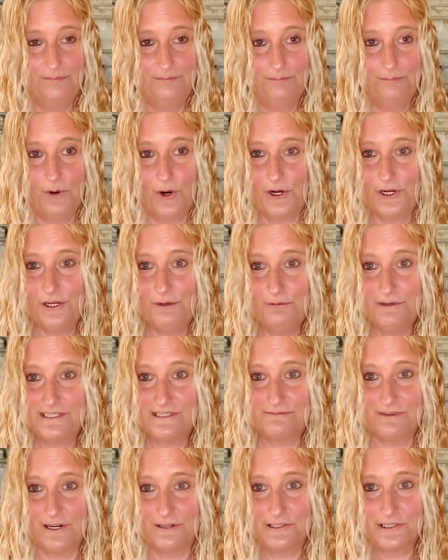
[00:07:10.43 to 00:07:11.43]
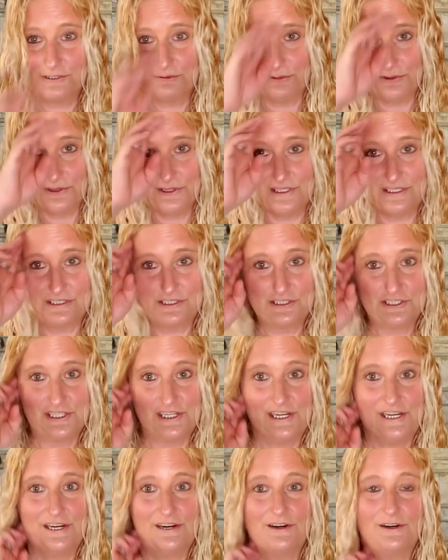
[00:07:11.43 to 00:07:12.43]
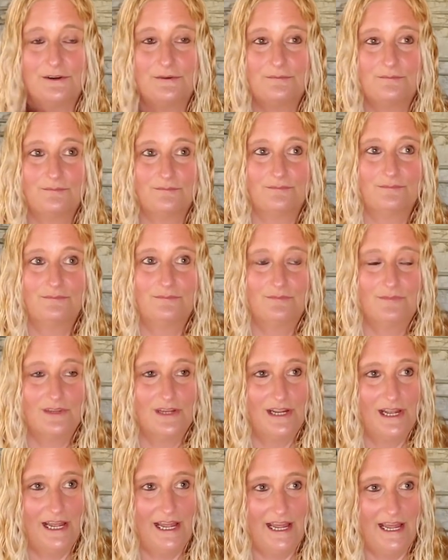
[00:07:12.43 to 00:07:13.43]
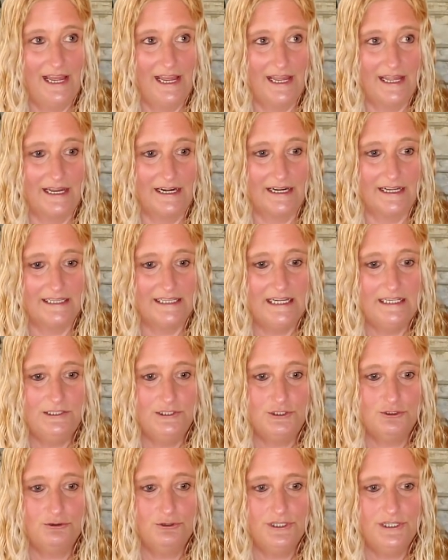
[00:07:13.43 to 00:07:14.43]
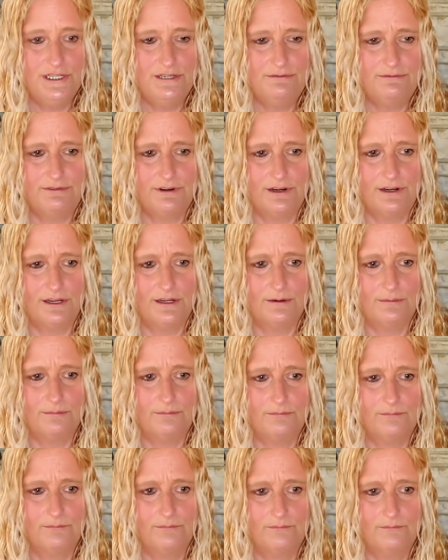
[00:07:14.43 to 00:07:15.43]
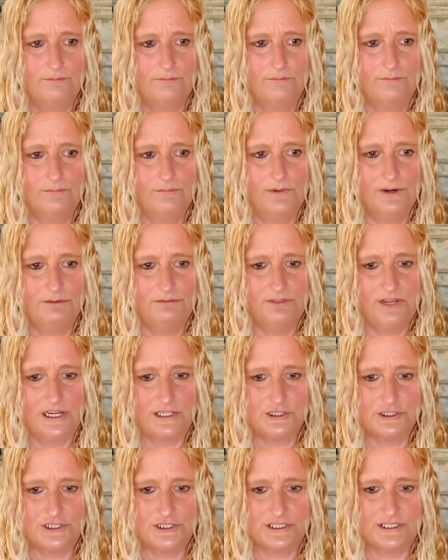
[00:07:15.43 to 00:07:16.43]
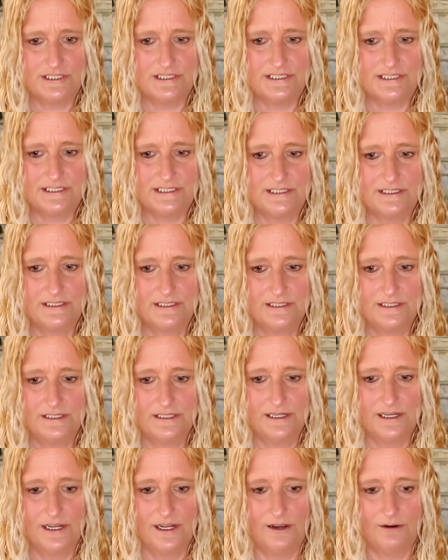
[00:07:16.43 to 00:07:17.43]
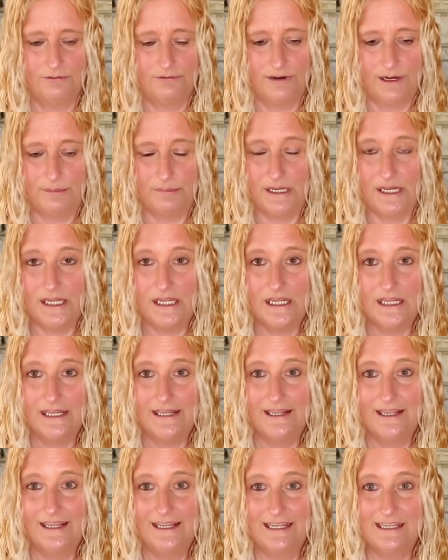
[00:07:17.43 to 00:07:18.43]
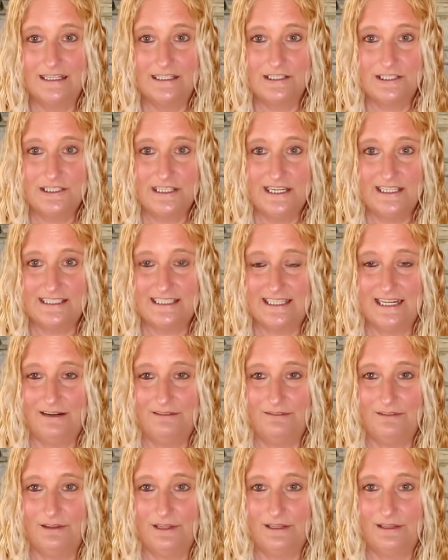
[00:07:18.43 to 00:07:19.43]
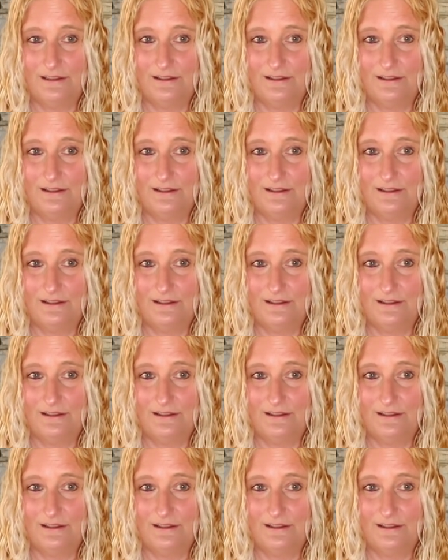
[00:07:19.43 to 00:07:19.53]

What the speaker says: market was virtual this year, and I think Julie from Reflections Framing, she had said it